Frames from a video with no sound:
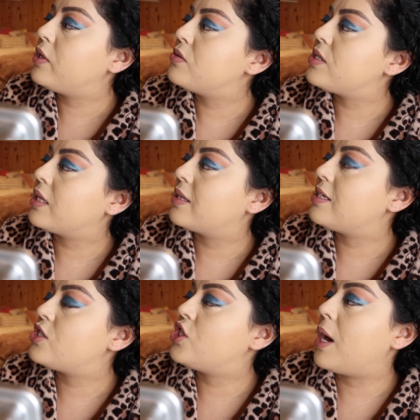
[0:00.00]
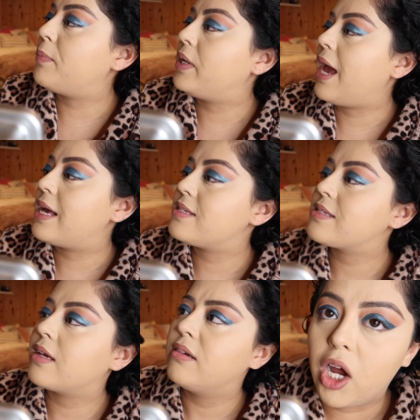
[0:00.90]
using this Japanese
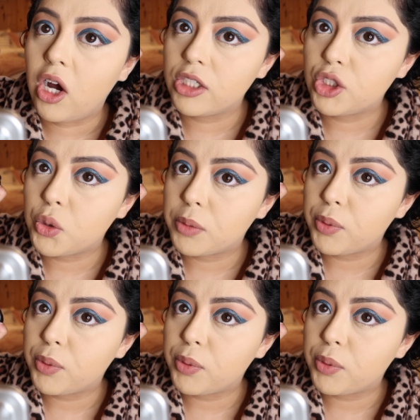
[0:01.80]
contour